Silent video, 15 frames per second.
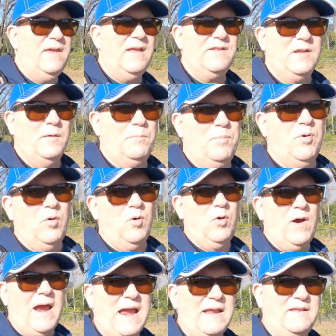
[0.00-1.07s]
a
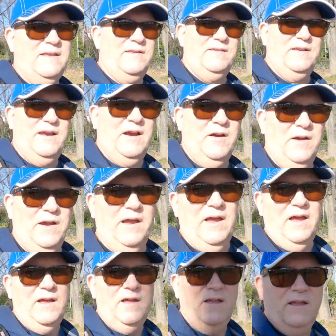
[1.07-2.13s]
practice
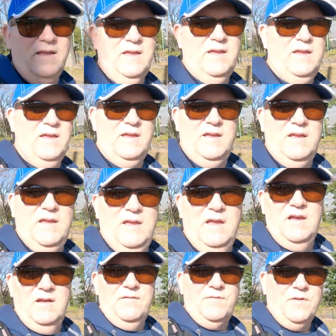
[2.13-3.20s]
area
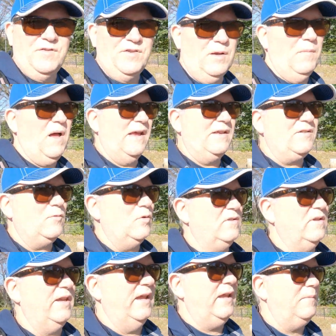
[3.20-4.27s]
for some high school
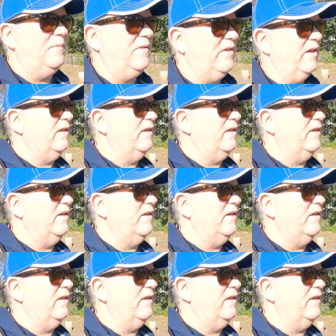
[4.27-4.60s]
teams